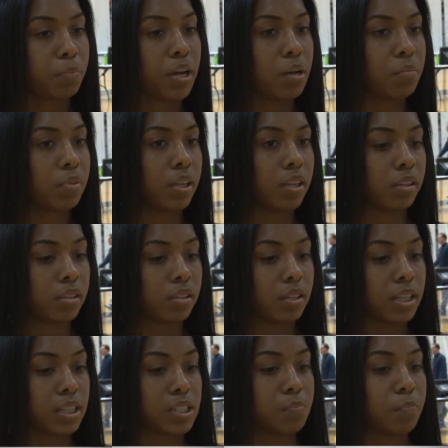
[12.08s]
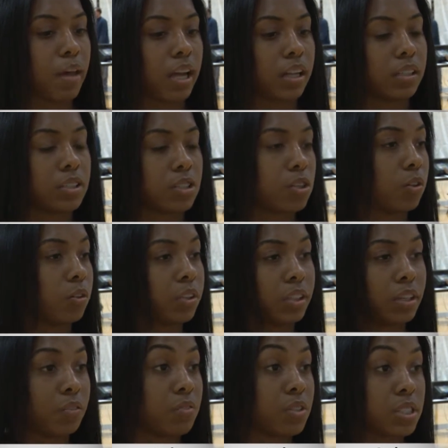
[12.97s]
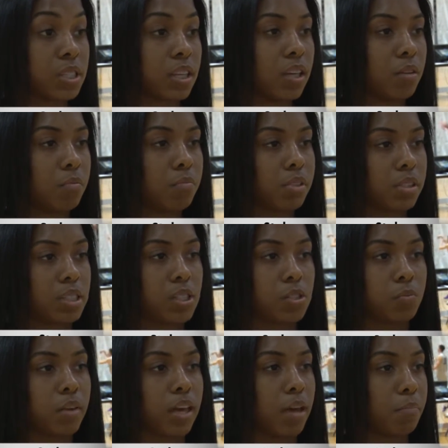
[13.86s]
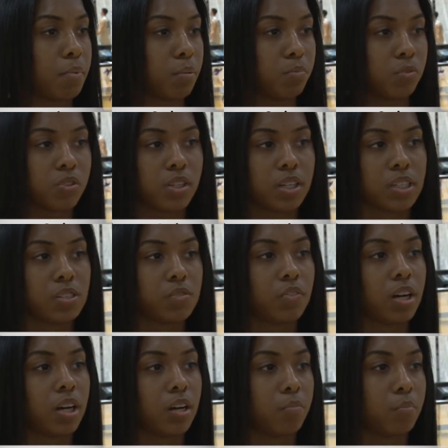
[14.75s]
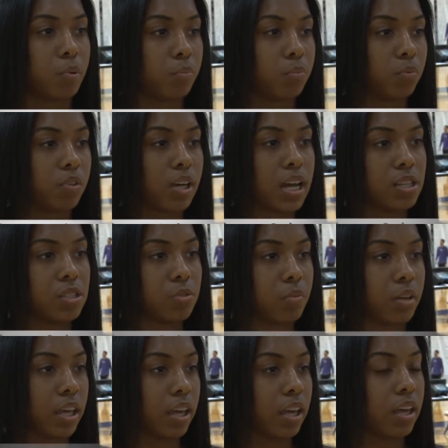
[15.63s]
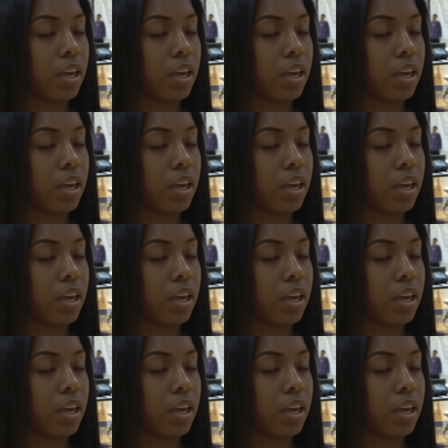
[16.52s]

probably expect a totally different team since we have people transfer, people graduate,